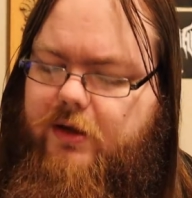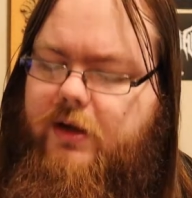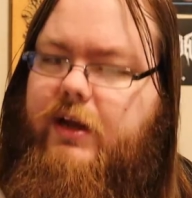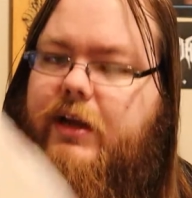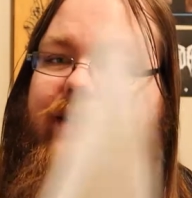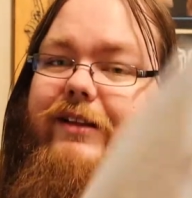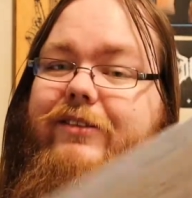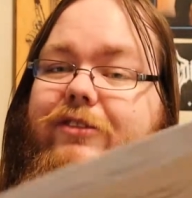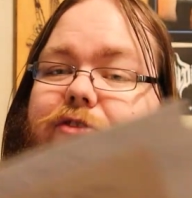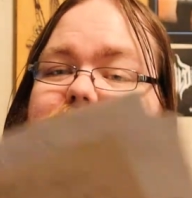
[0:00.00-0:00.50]

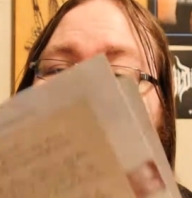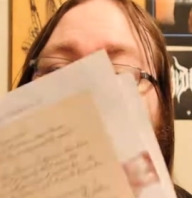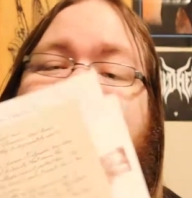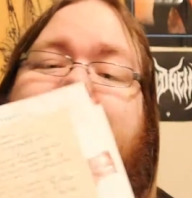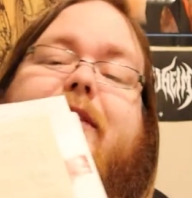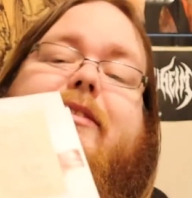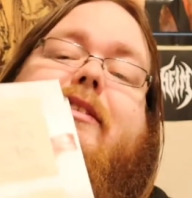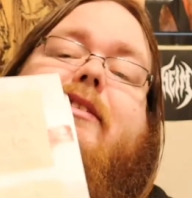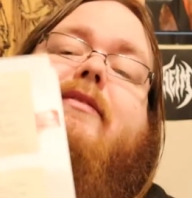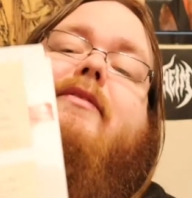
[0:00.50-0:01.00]
and
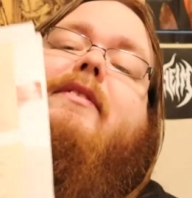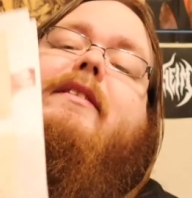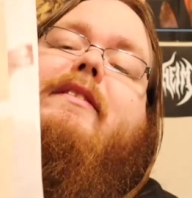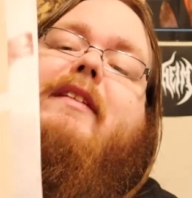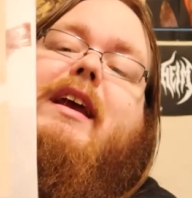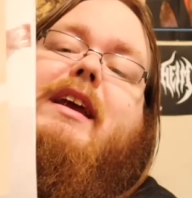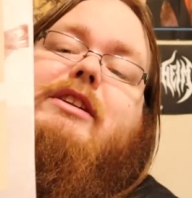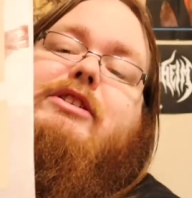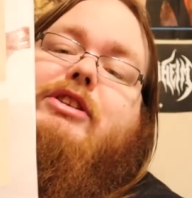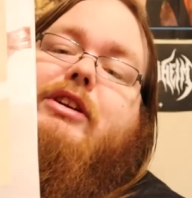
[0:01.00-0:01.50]
Strahd's
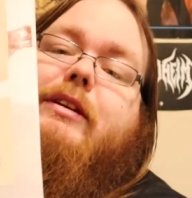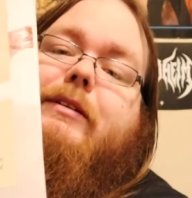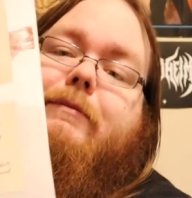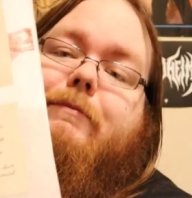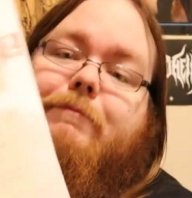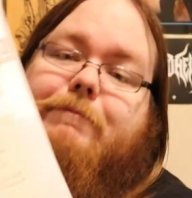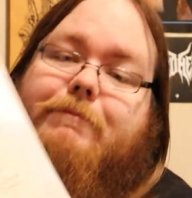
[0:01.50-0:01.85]
Invitation.